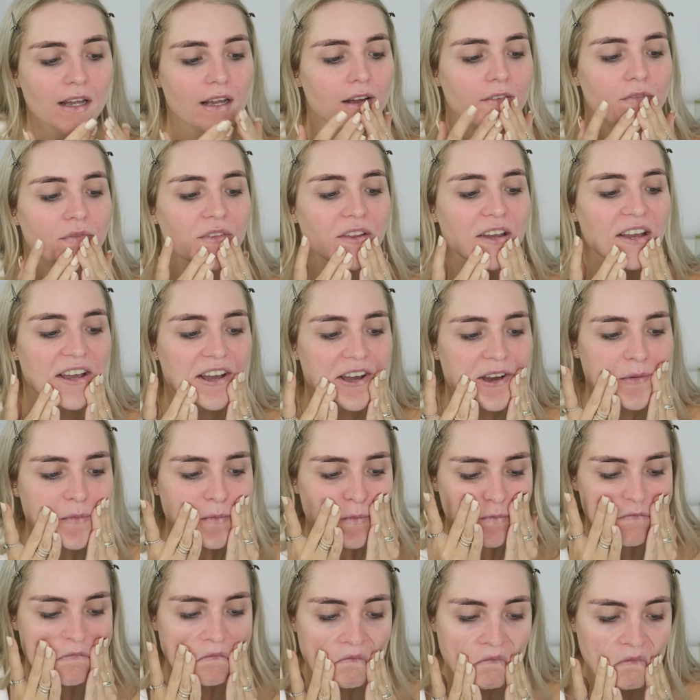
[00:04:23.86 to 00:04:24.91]
And
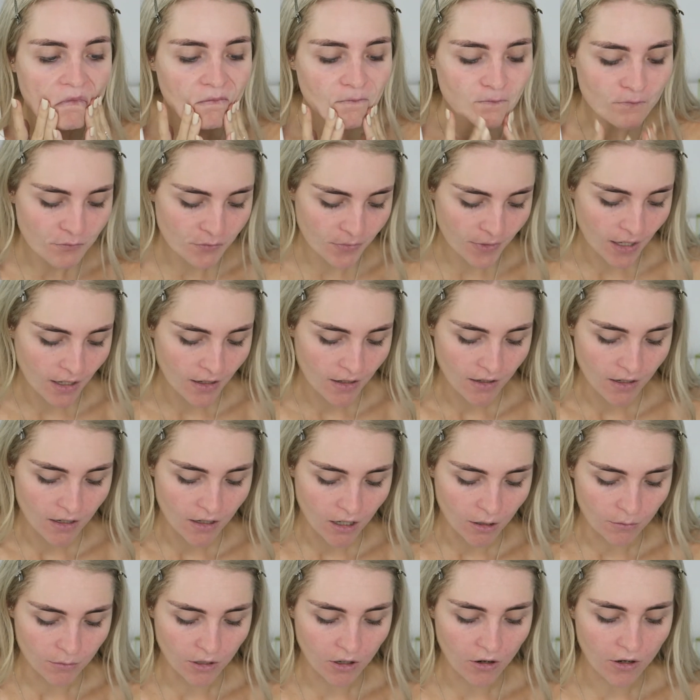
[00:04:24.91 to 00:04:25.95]
then
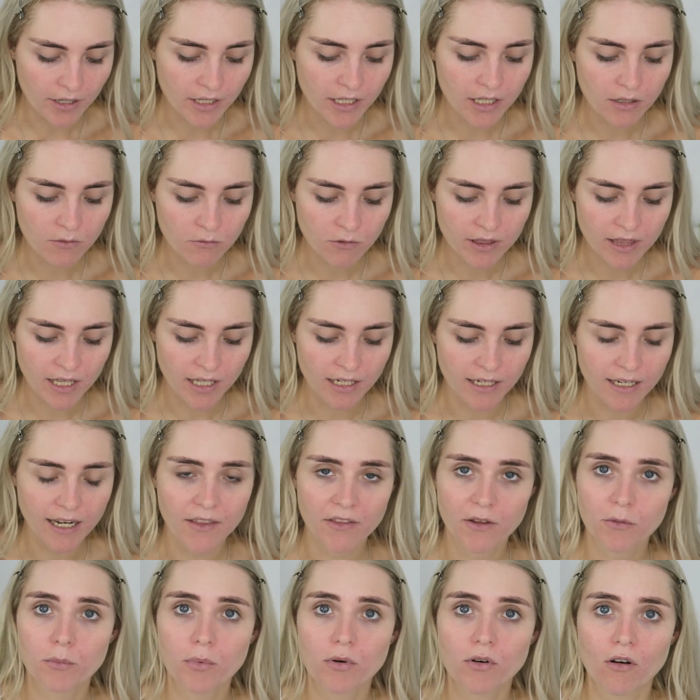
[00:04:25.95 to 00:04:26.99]
I'm going in with
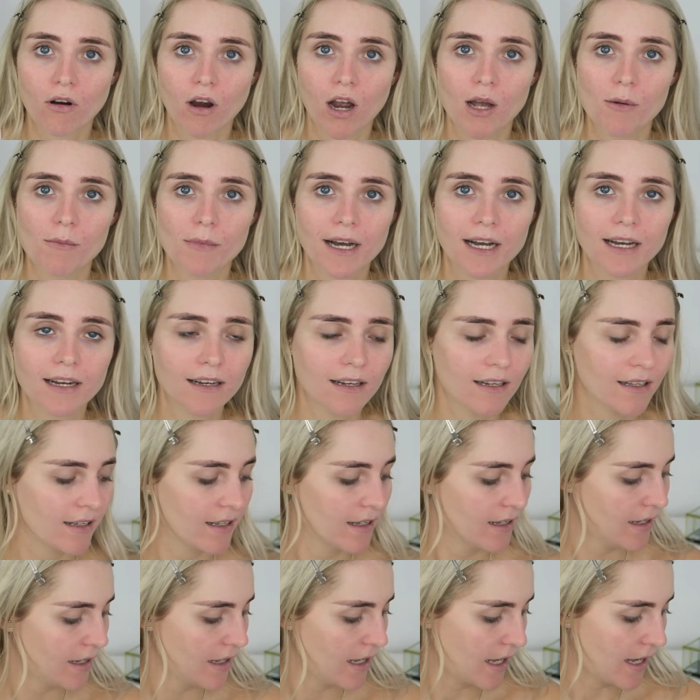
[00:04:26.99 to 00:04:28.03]
another primer,
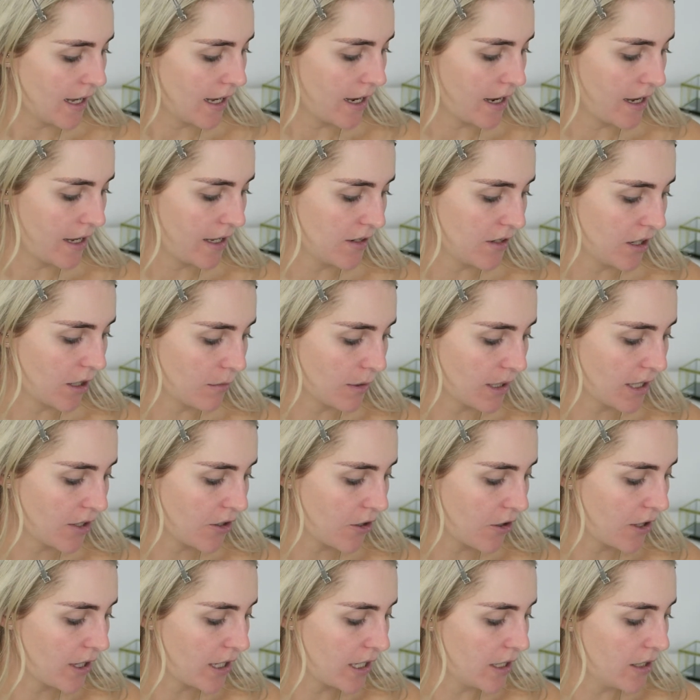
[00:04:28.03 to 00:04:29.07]
and I'm going to
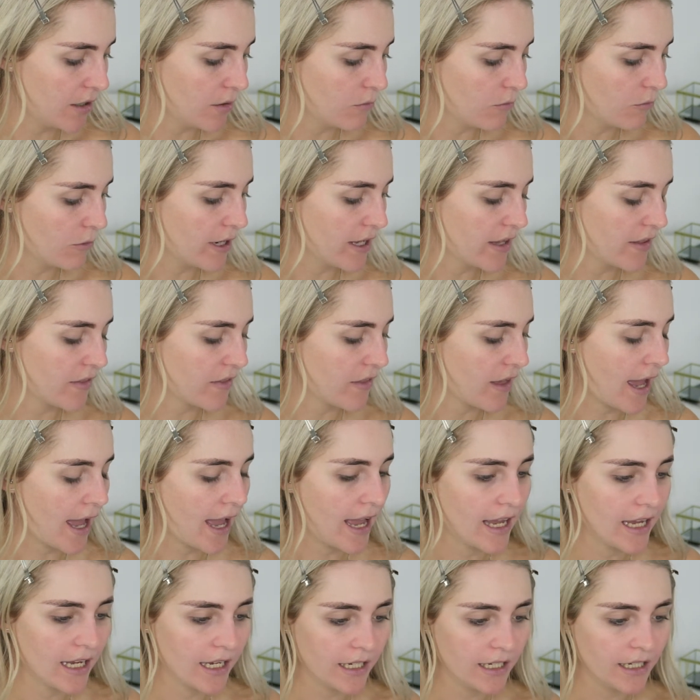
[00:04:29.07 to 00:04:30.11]
go in with
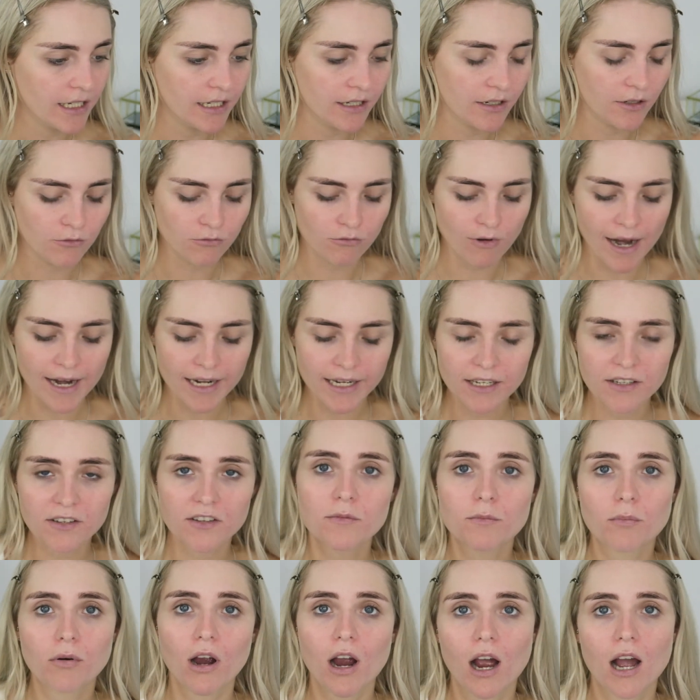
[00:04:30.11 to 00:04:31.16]
a
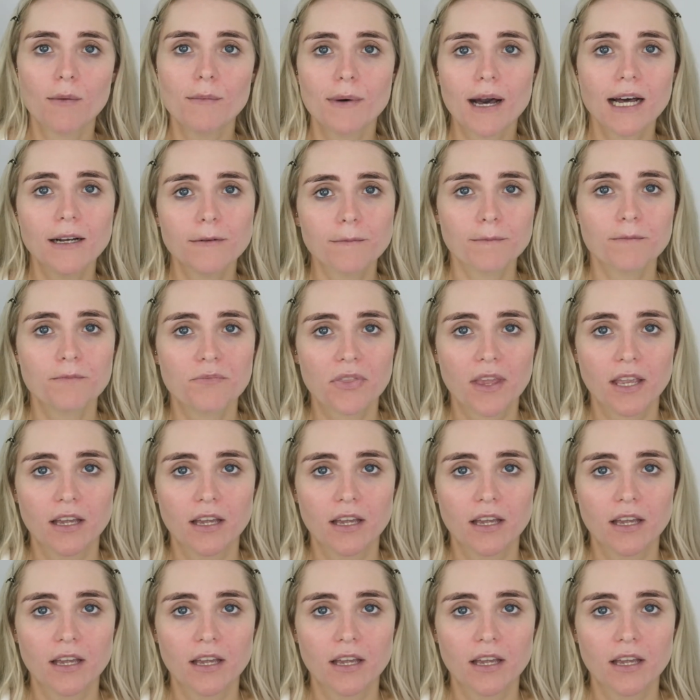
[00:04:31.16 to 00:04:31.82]
Radiance primer.